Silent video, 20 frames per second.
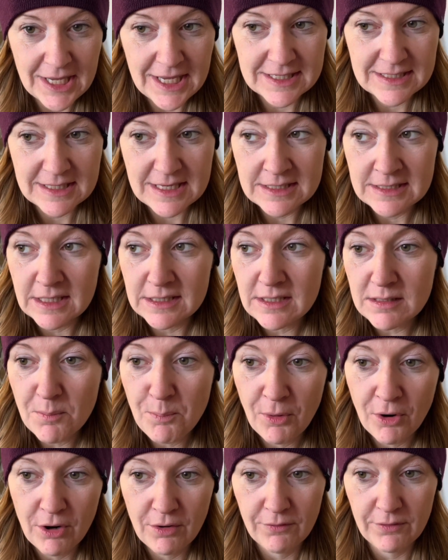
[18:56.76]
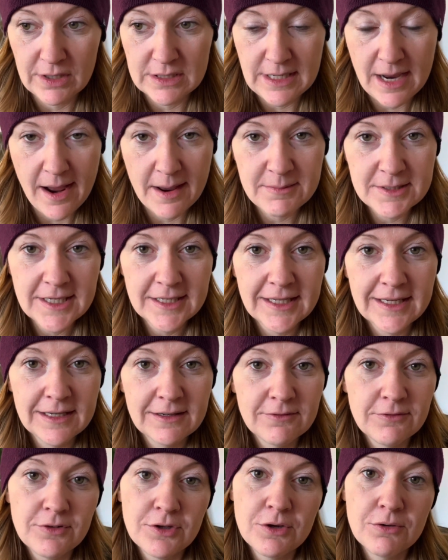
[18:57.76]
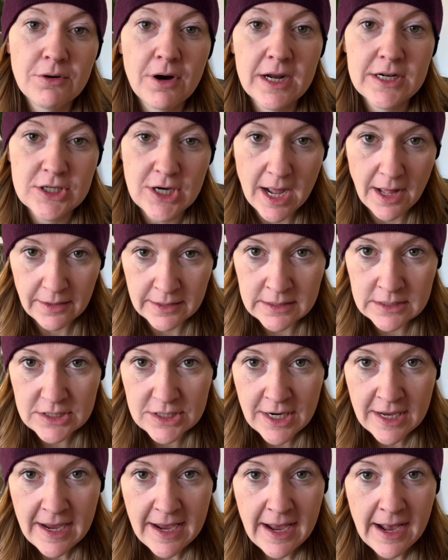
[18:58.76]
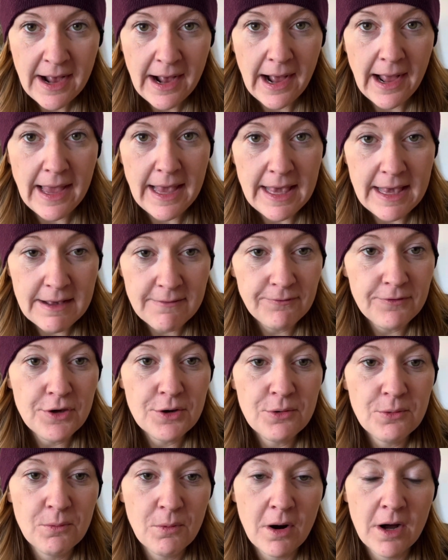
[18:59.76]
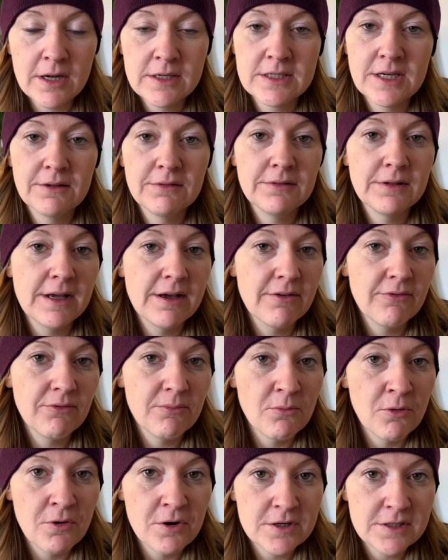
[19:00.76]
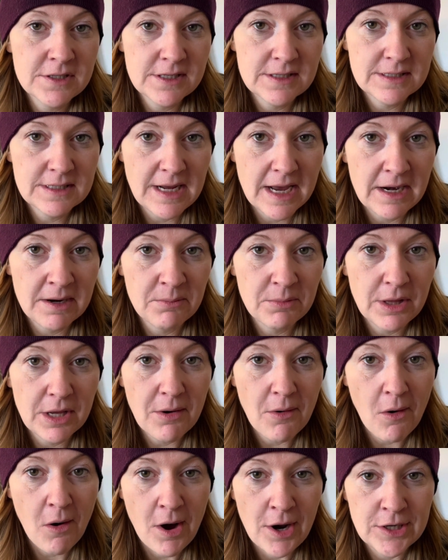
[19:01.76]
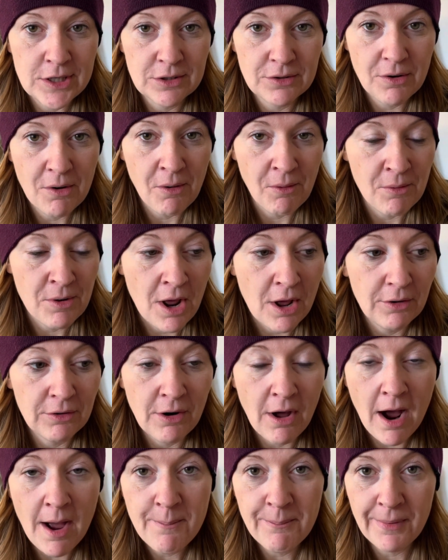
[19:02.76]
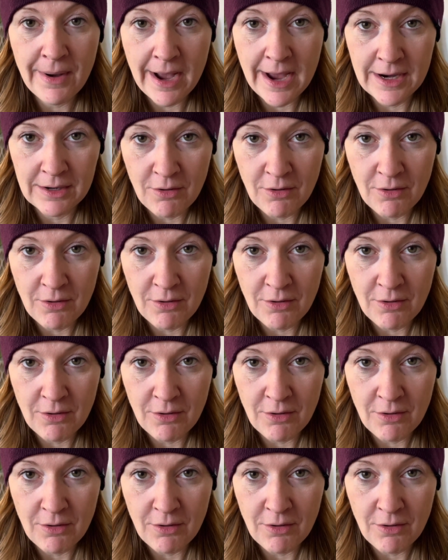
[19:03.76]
This is the perfect time to give you a challenge. If you want to live more sustainably on your own, not buying